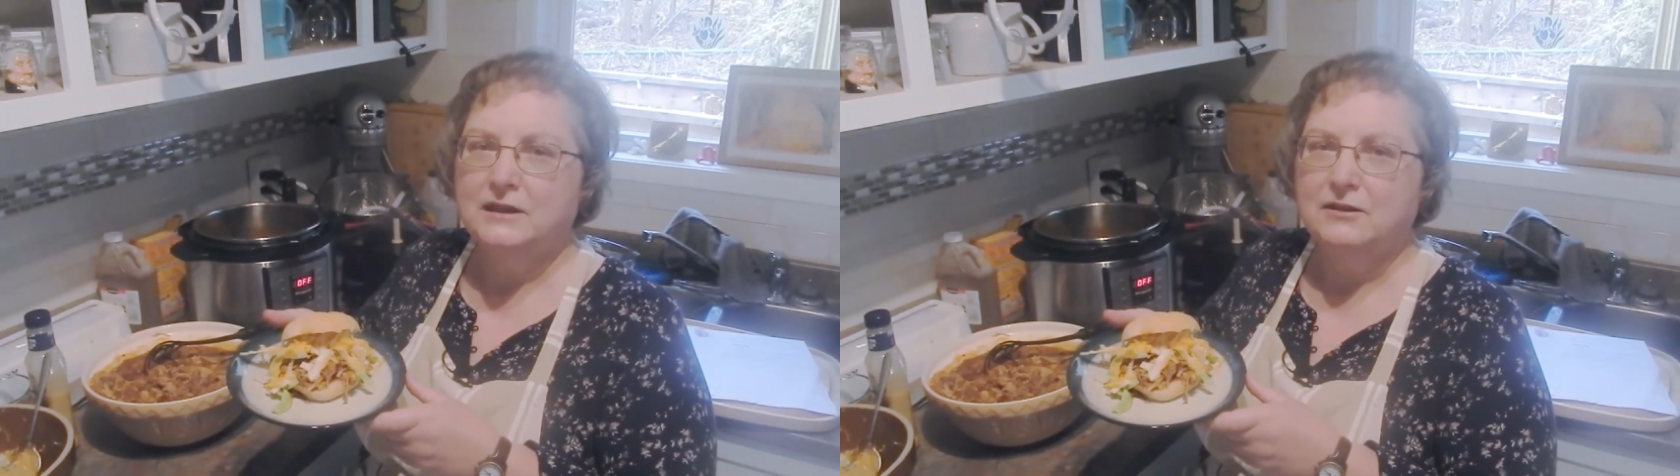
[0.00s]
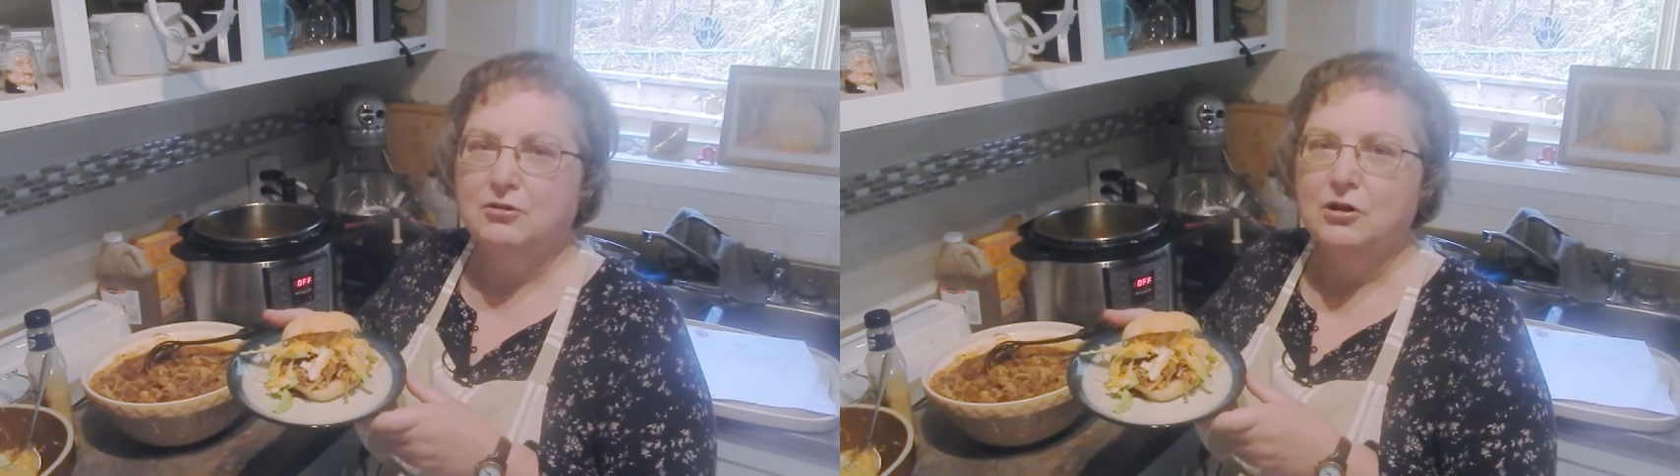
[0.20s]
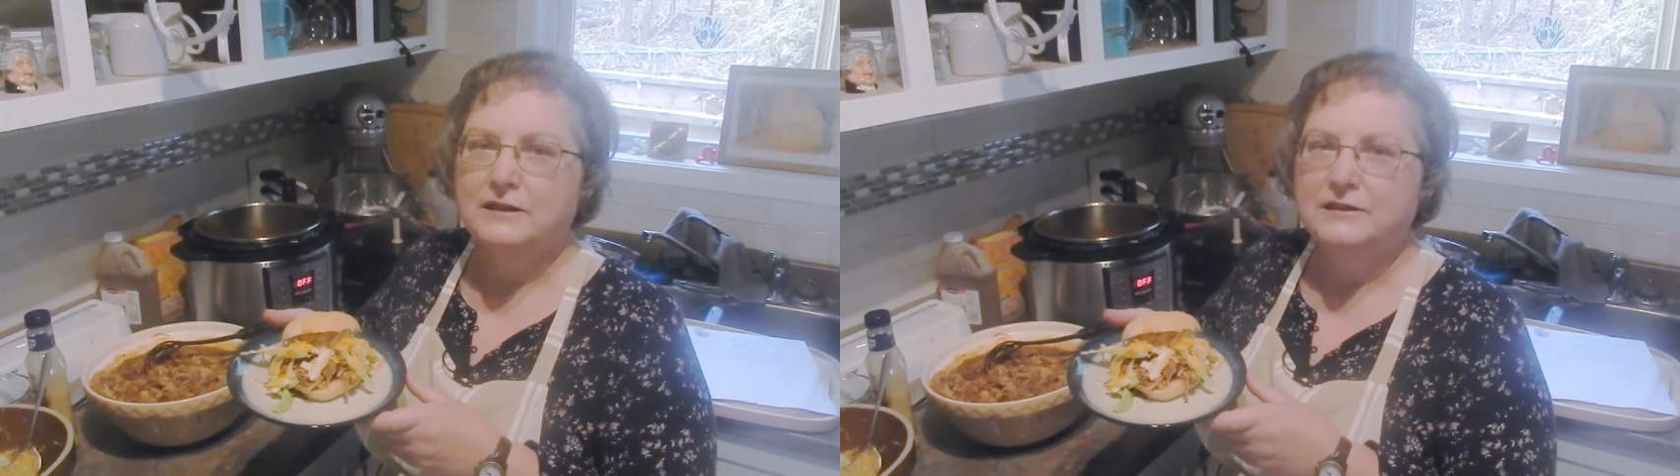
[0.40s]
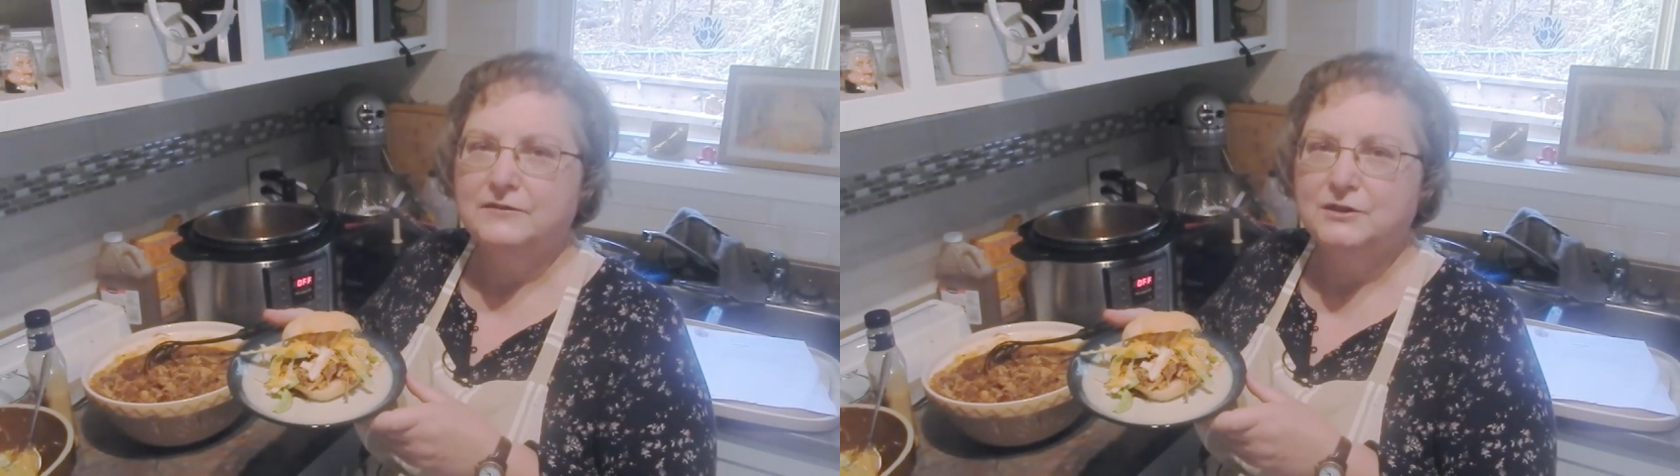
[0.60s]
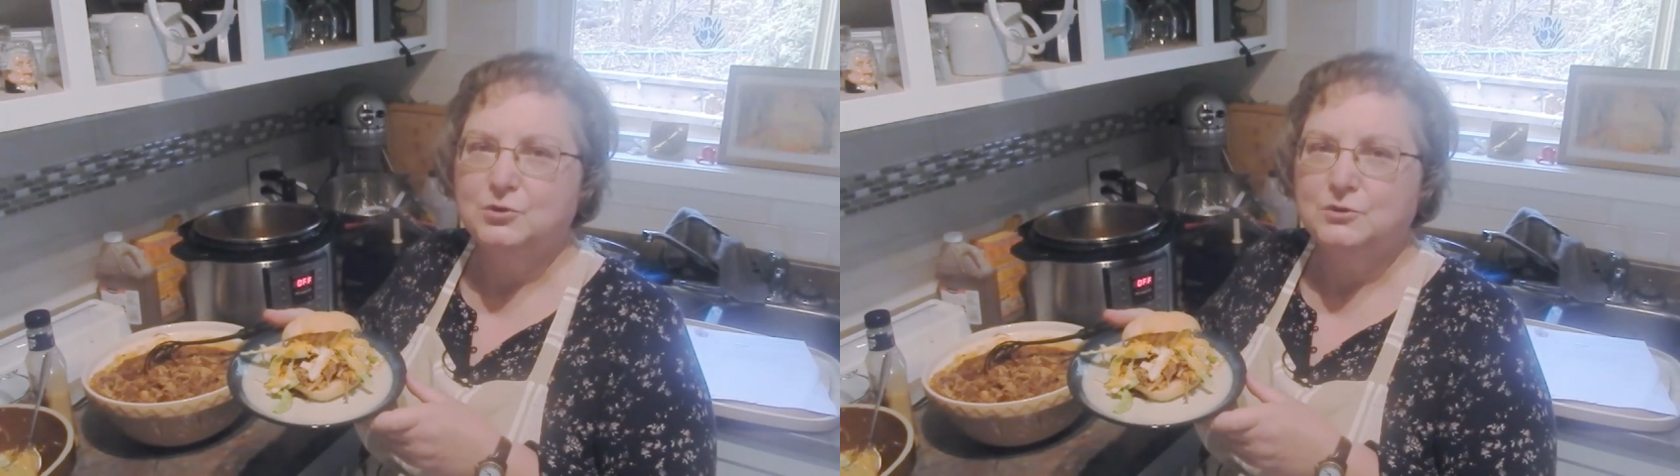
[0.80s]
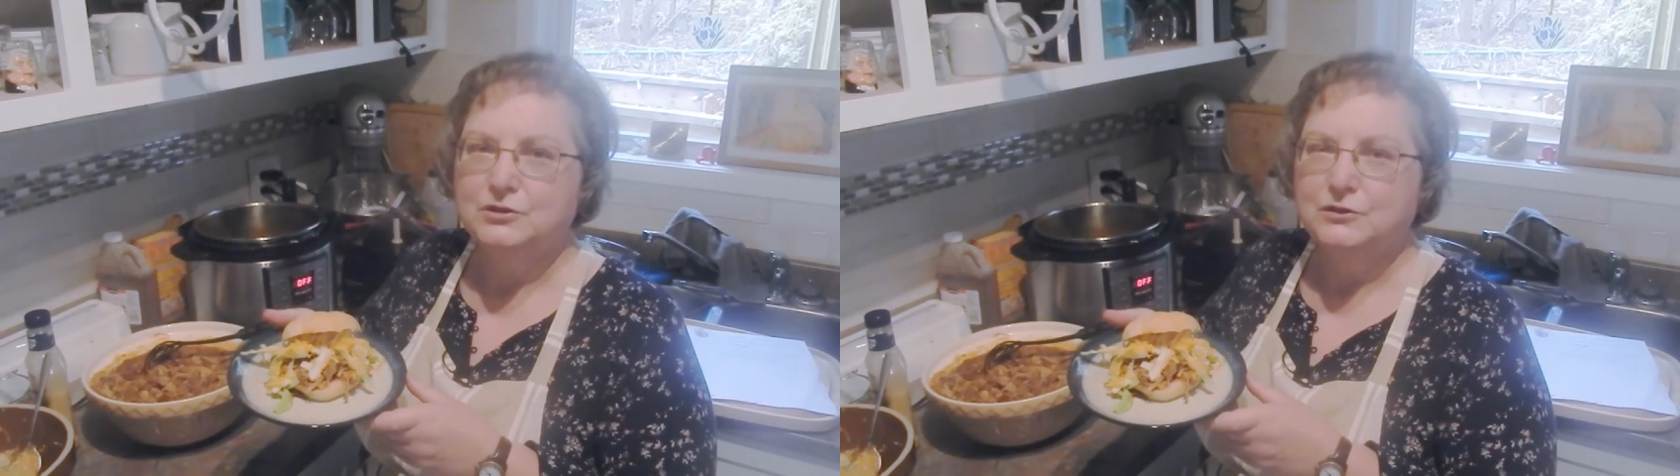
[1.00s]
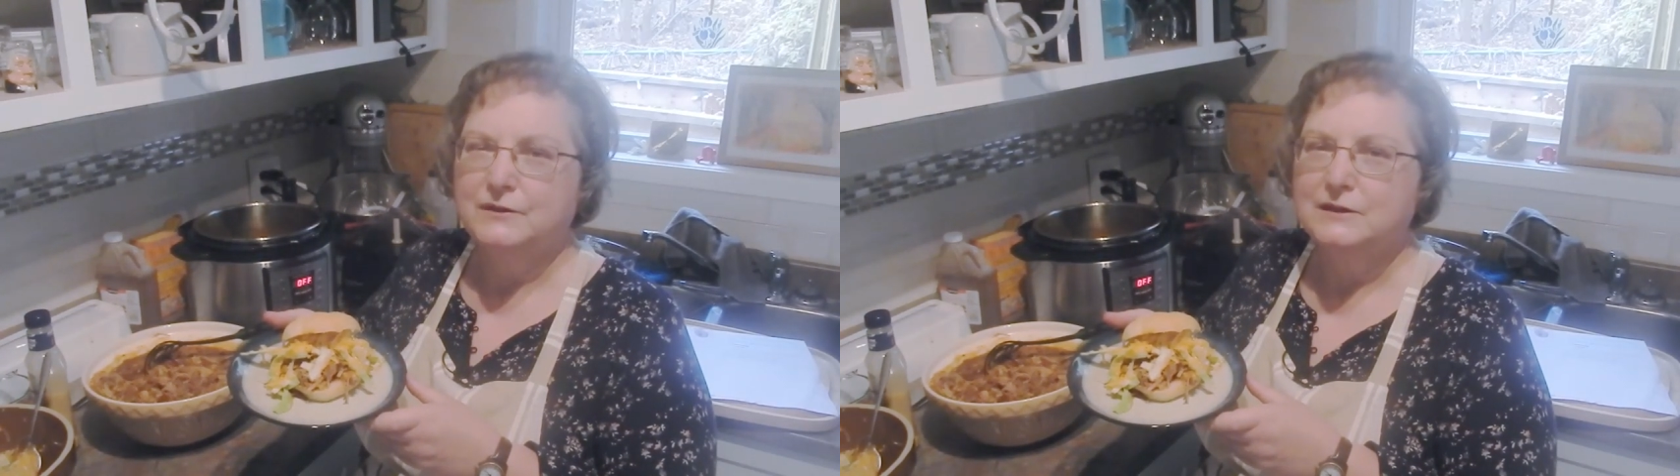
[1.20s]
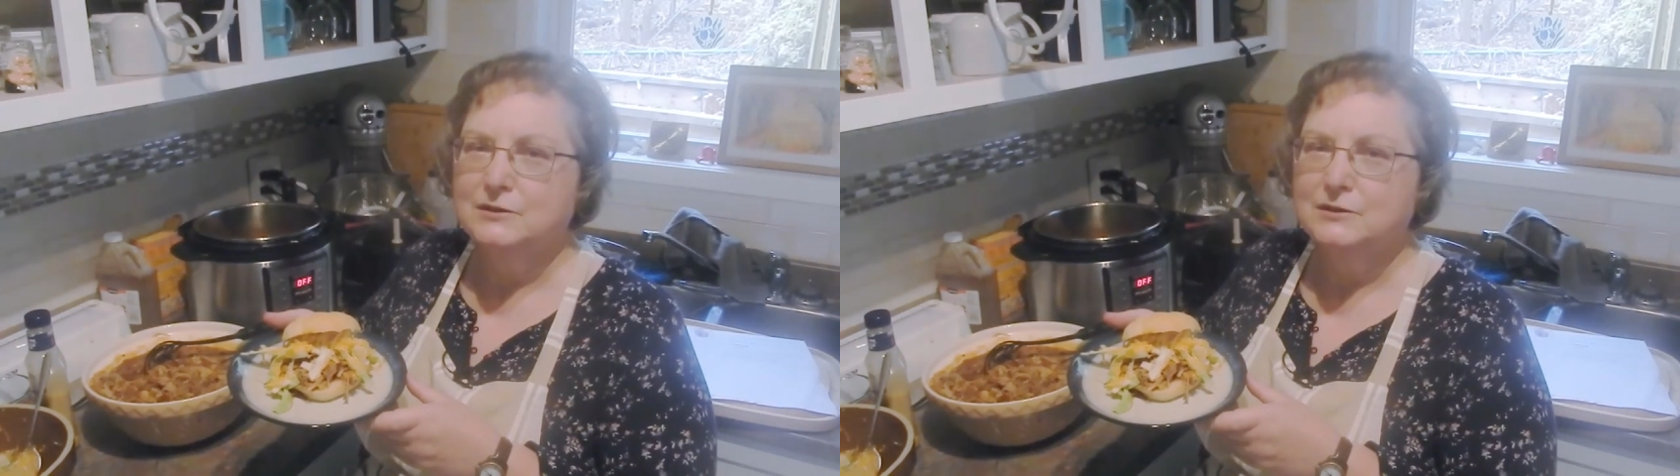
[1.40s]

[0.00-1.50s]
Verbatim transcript: and they're all individual servings.